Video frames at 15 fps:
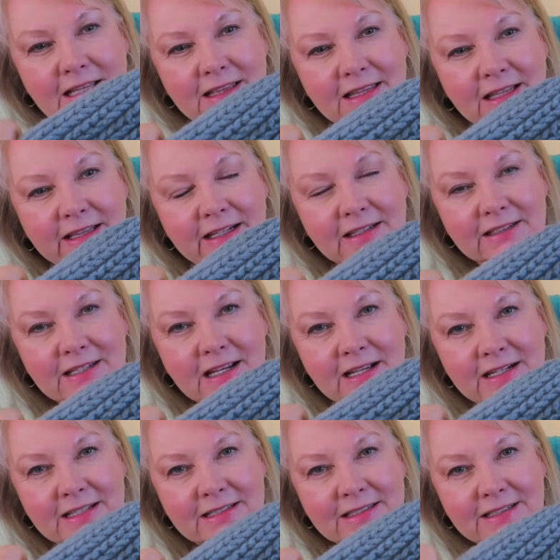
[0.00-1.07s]
the little
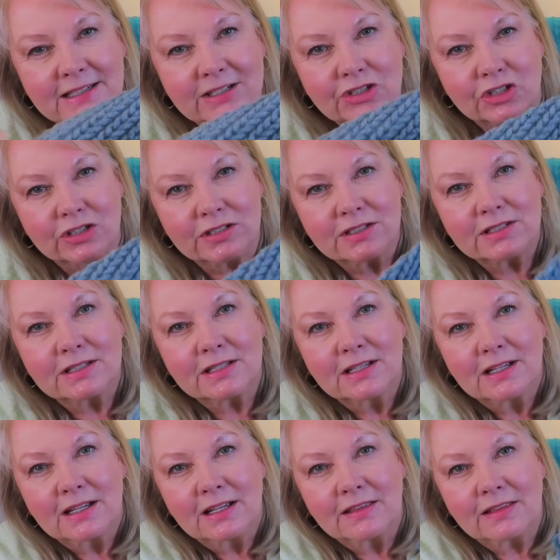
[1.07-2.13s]
tiny stitches
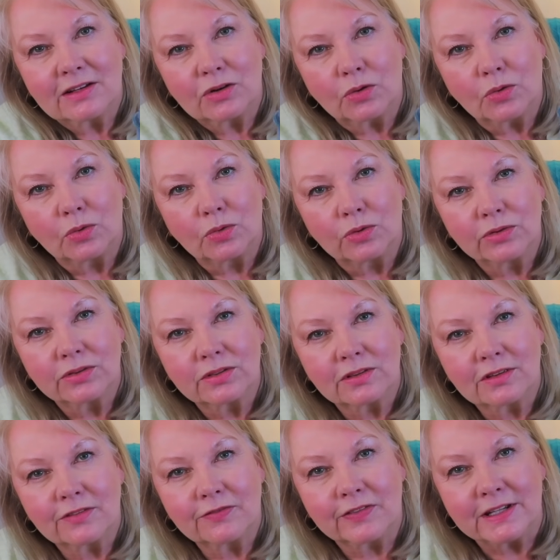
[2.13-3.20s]
that hold
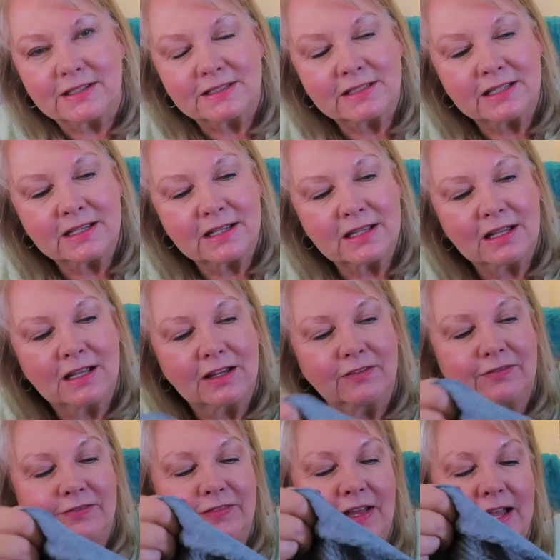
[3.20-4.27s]
the facing
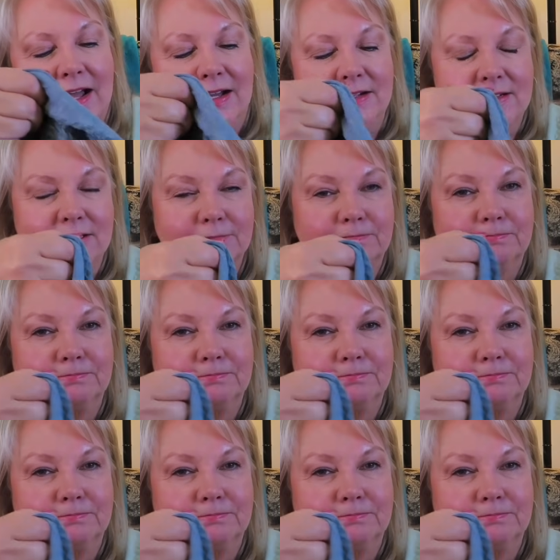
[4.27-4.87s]
flat.